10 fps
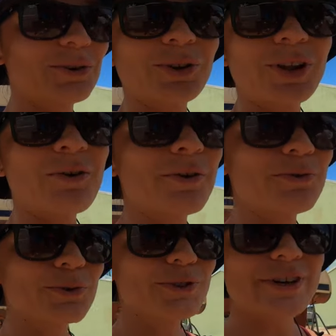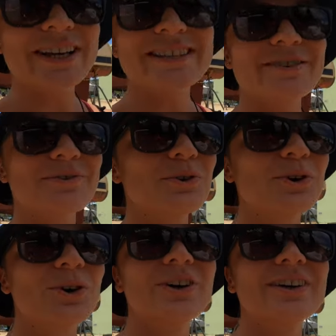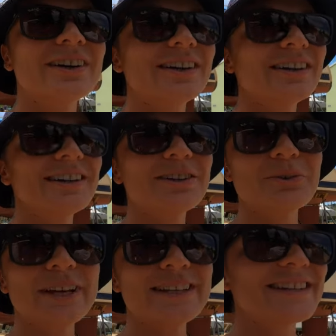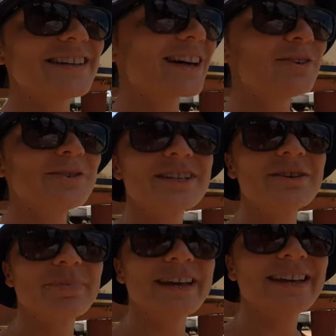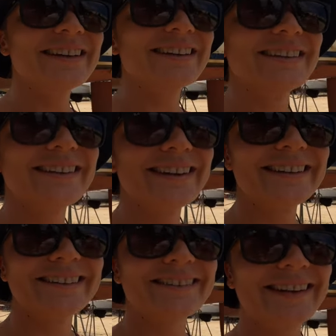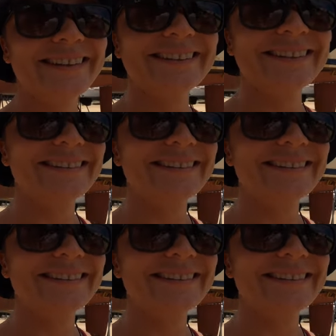all our food ready for waiting, counting, paying and run.